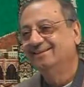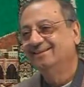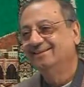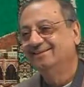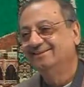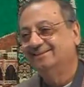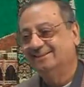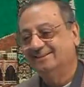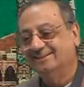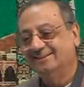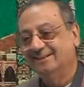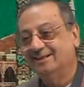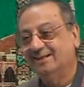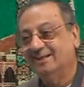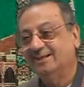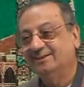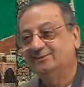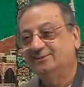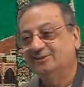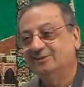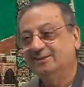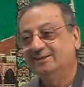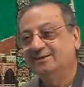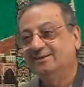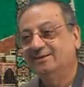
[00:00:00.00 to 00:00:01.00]
Sister
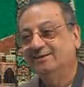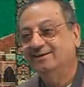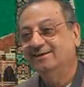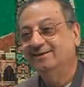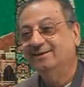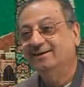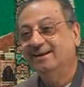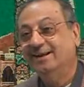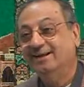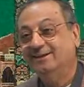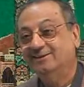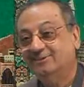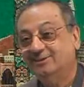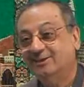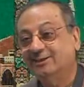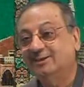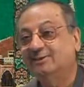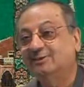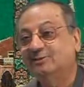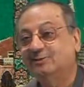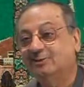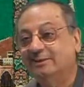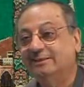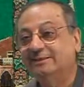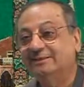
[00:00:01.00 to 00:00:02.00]
Nasreen, lesson
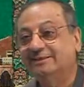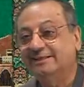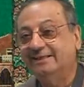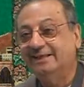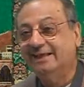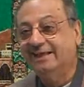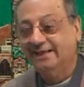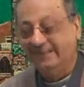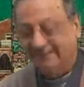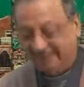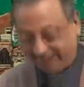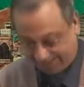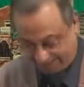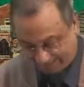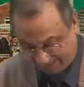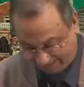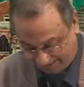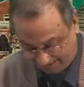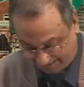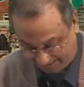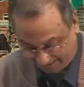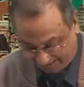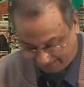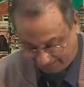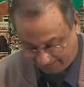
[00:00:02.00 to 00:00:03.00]
28.
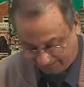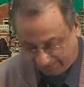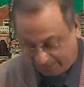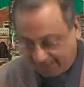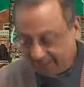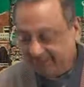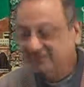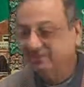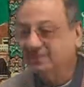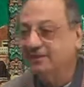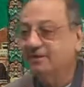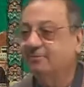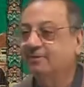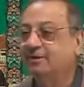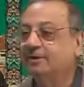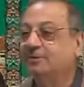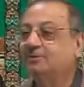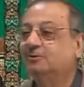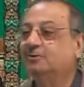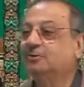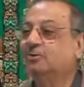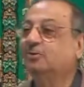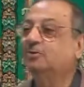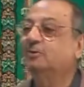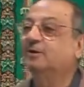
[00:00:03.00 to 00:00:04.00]
Page number
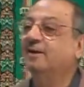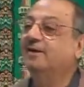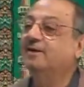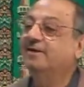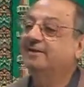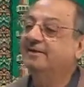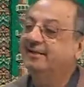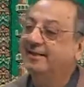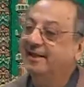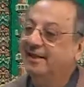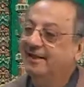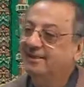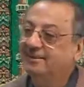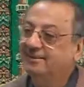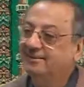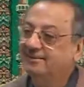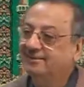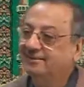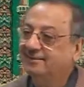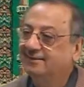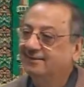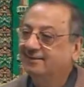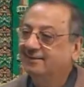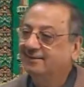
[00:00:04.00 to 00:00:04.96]
238.